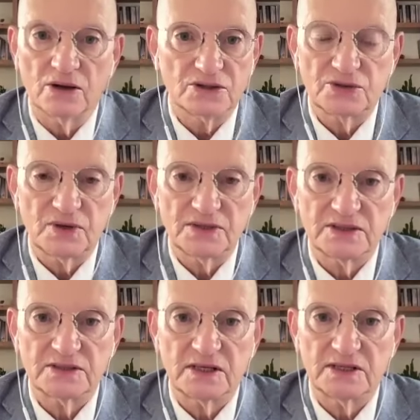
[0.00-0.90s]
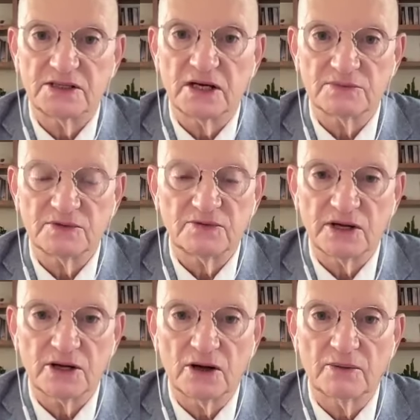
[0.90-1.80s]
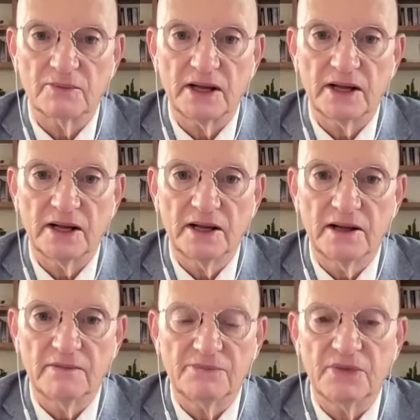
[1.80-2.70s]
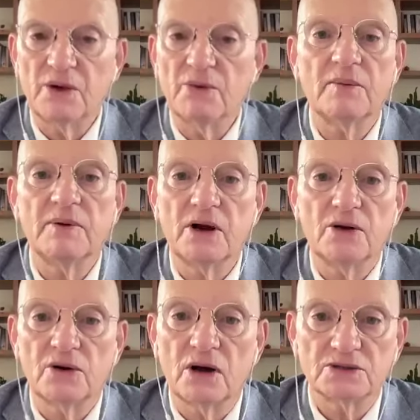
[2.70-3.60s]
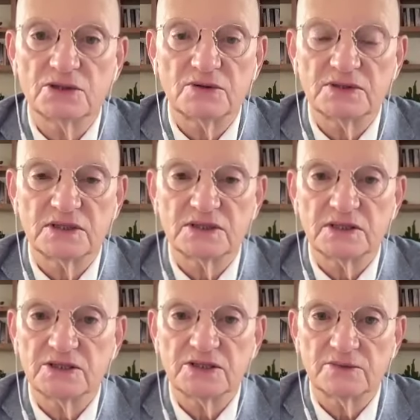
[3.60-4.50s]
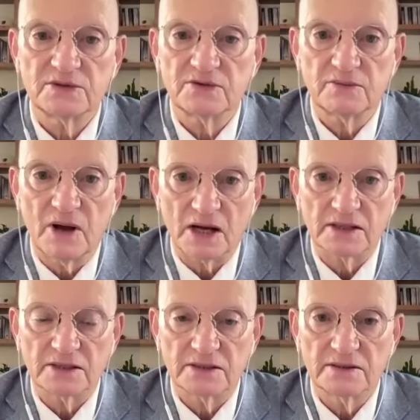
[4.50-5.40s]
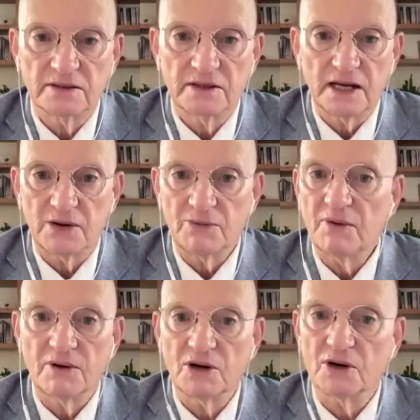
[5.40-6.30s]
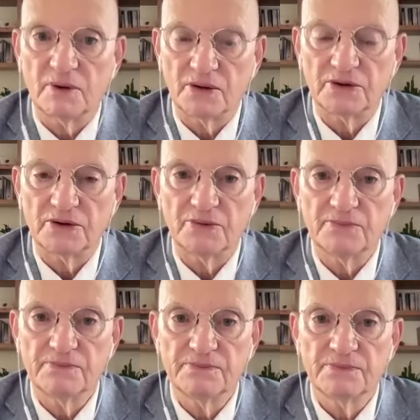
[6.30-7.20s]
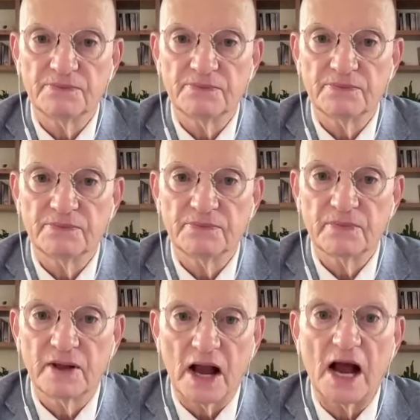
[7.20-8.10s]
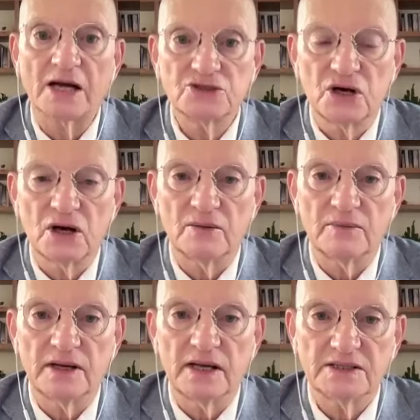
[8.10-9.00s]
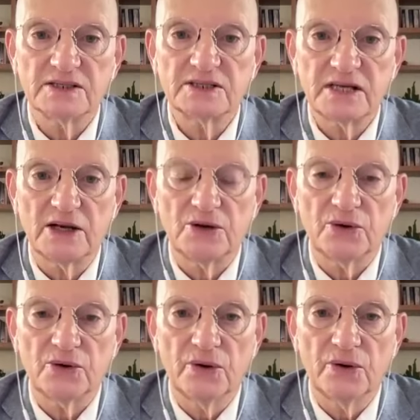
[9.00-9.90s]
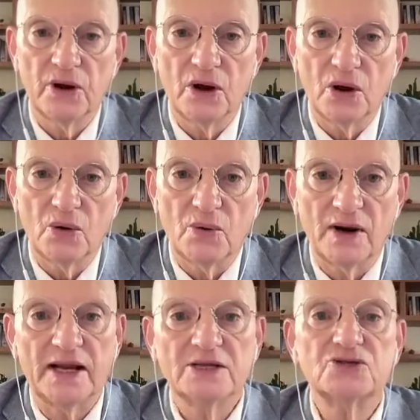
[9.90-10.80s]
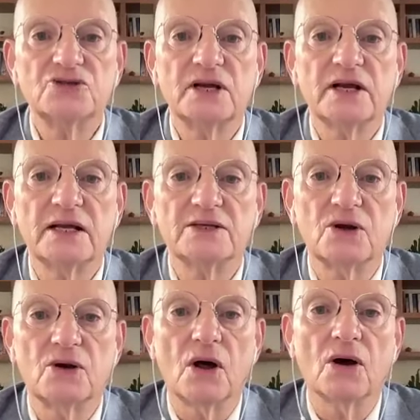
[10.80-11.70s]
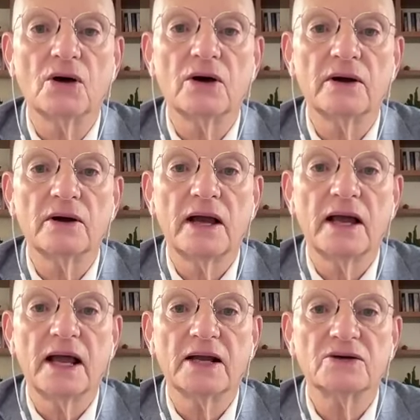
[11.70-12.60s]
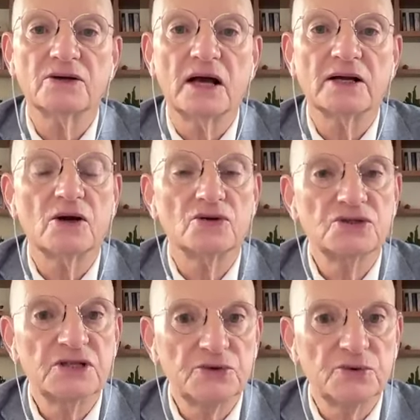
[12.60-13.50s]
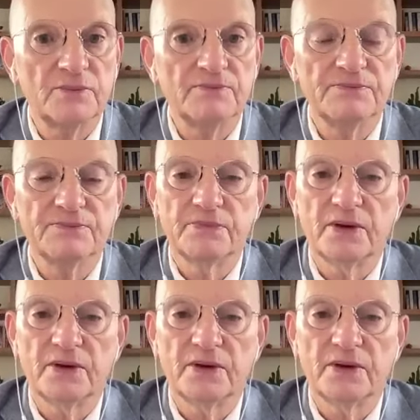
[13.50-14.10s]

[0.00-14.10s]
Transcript: consequences in terms of the economy, there will be no consequences in terms of the market, and we will not bother you. Our job is to tell you when history is no longer a continuum,